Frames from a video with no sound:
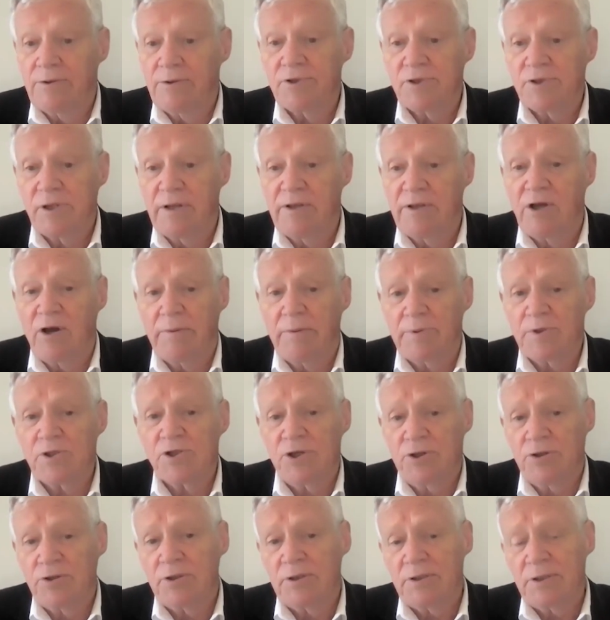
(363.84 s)
also the
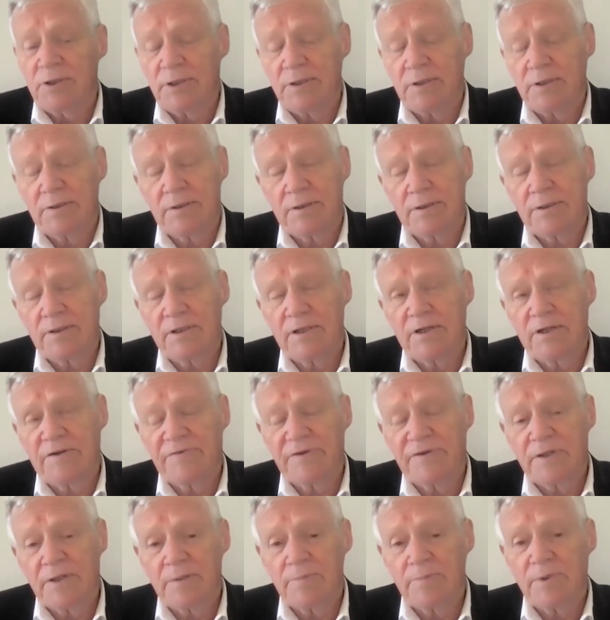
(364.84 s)
opportunity that
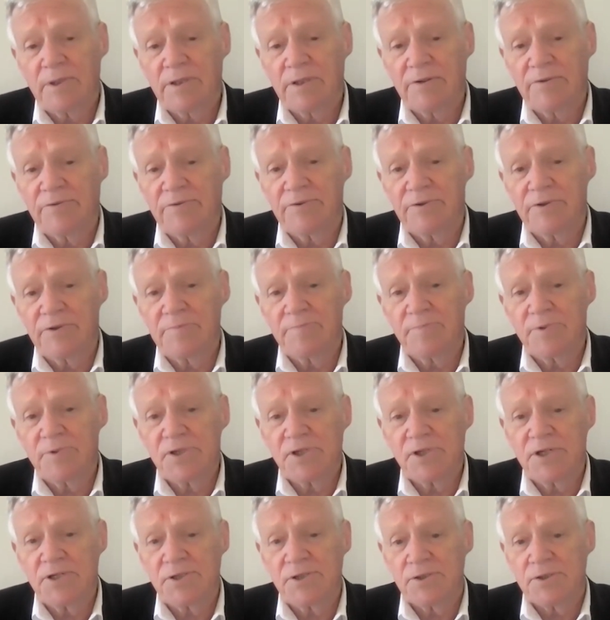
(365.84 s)
alpha-003
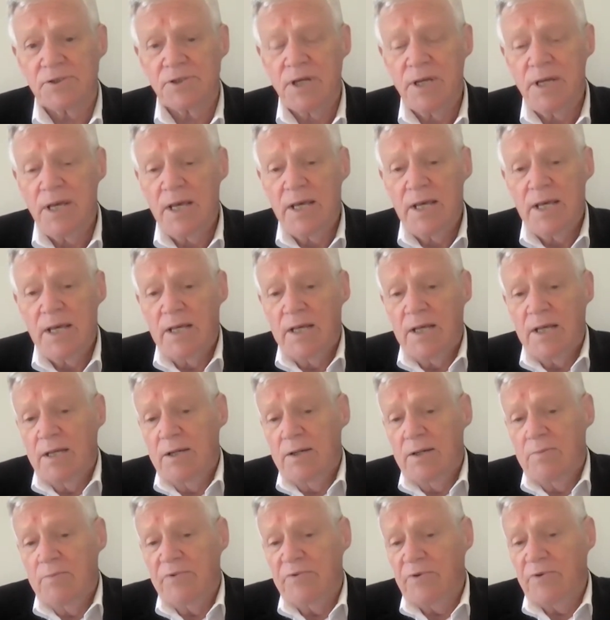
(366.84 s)
possesses.
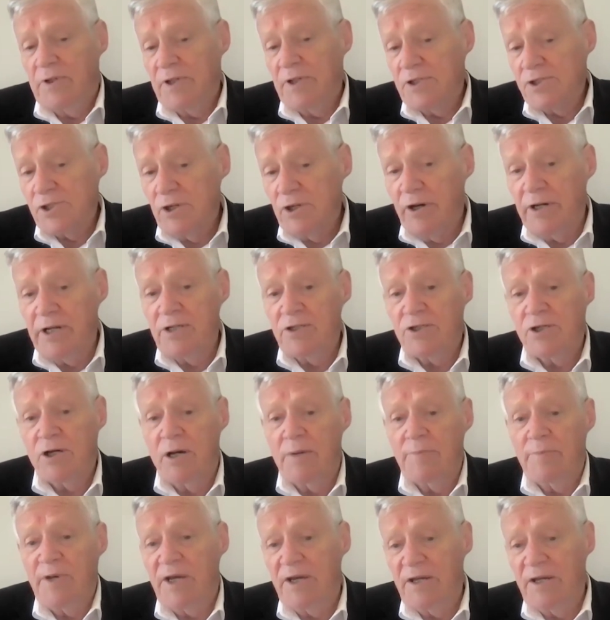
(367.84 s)
We've got an exciting
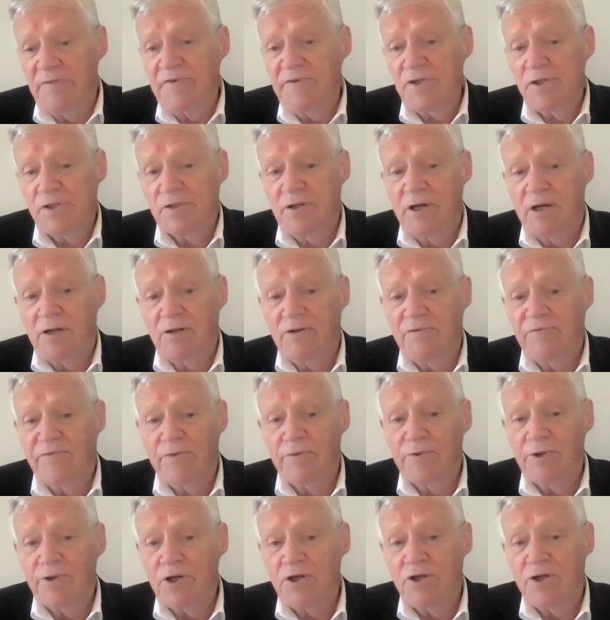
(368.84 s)
time ahead of us, and I look
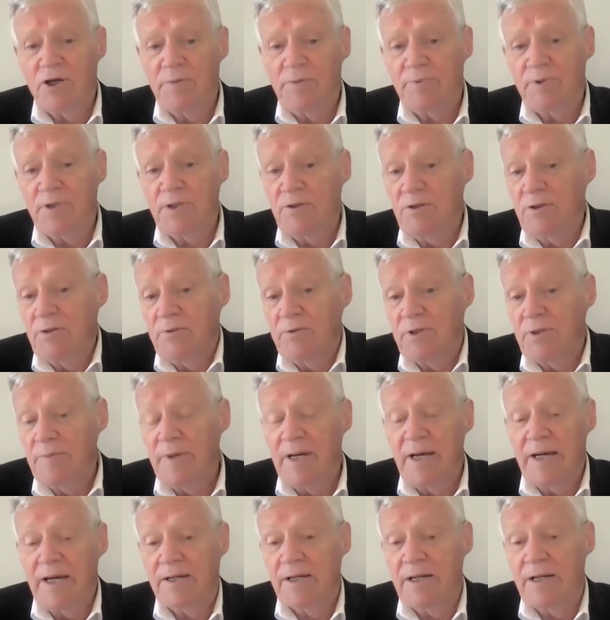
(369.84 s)
forward to keeping you and the
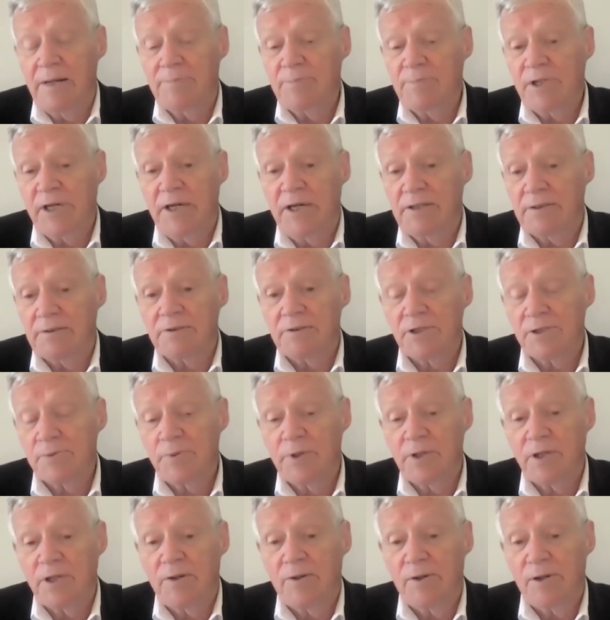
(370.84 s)
market updated as
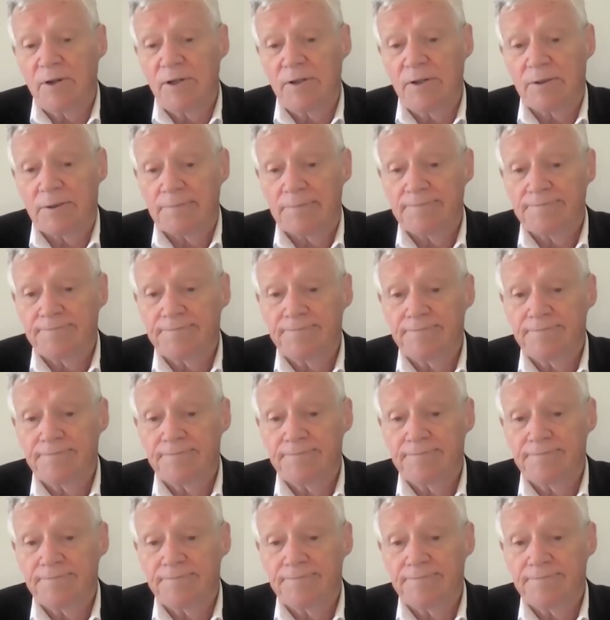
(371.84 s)
we go along.